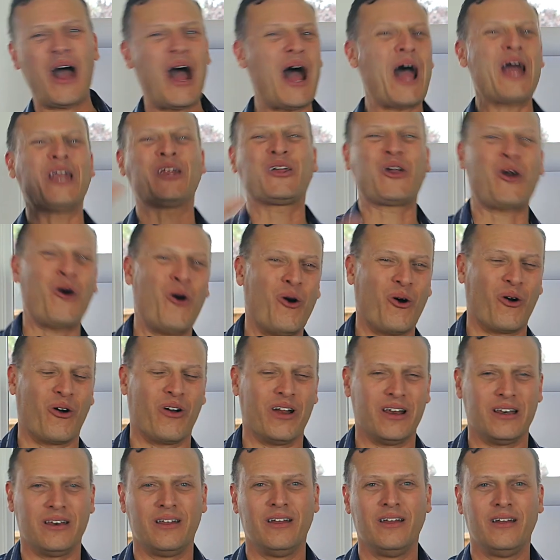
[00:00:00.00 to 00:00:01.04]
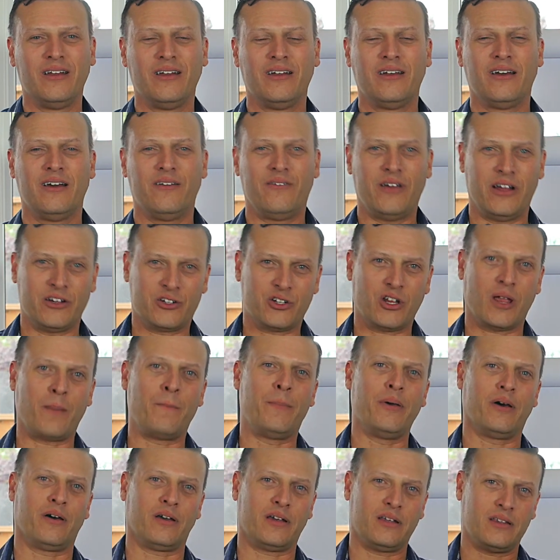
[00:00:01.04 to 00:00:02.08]
Encore!" And eventually,
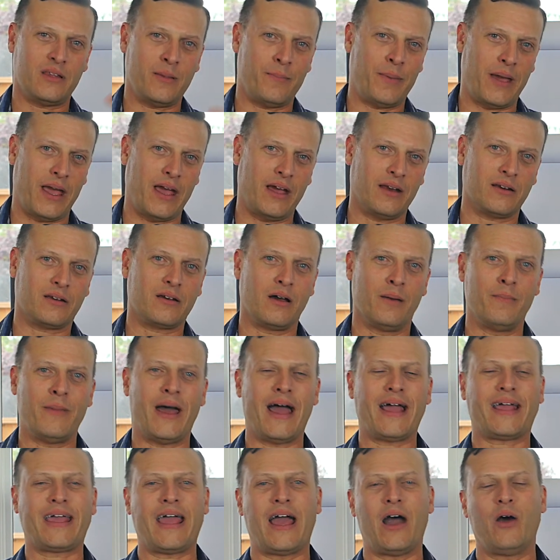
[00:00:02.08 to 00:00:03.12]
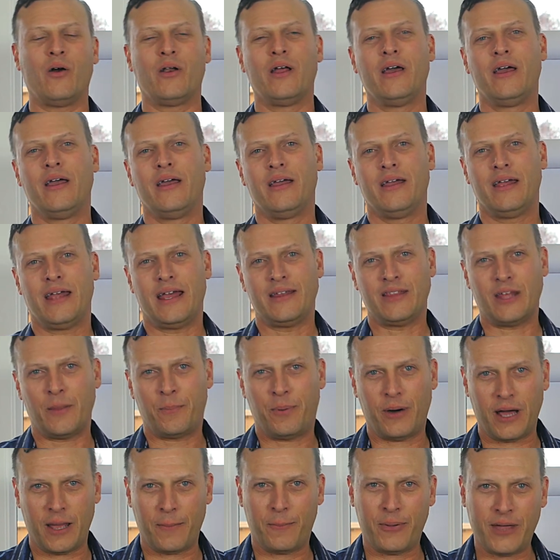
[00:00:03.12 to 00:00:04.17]
Billy and the band come back out, and they
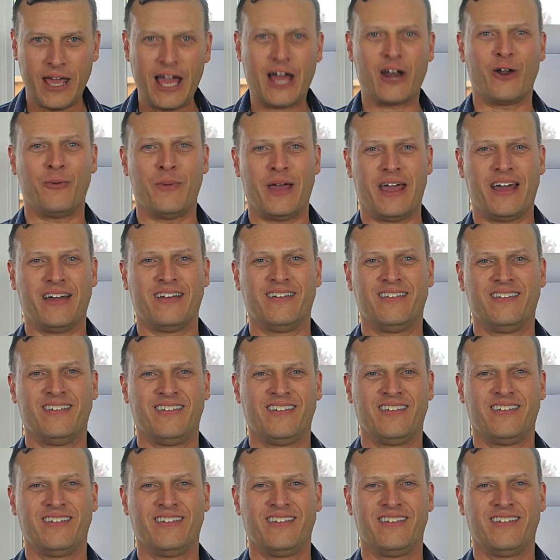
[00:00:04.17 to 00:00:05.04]
play Piano Man.